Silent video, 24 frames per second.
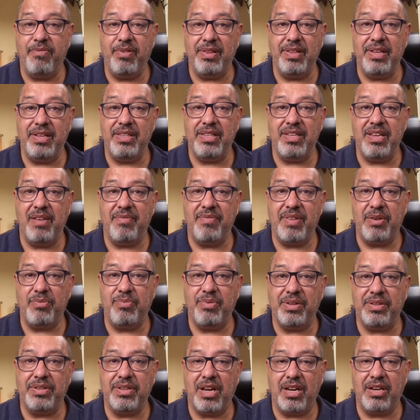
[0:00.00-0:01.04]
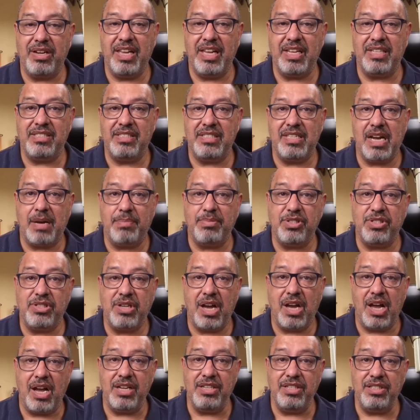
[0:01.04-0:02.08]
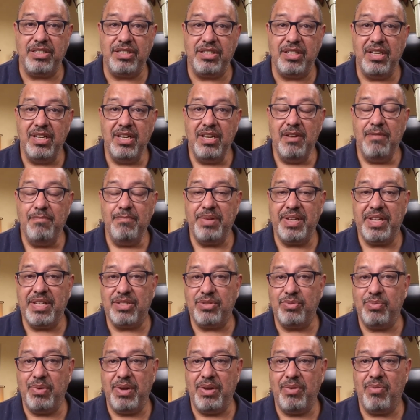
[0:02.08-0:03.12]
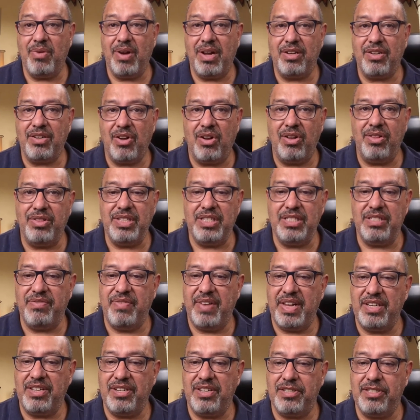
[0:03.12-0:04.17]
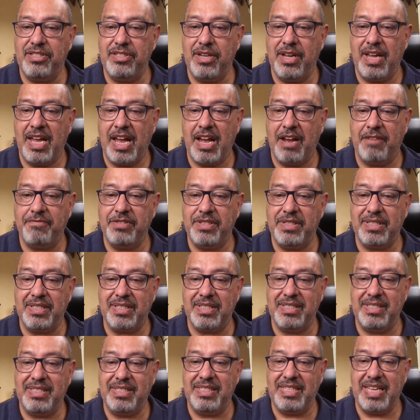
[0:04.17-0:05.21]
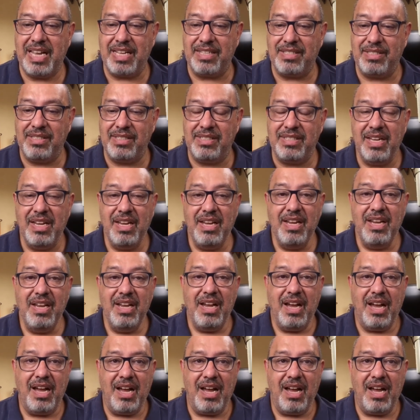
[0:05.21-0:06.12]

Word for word: Hopefully, the event will not get sabotaged because we want all these vendors to have success.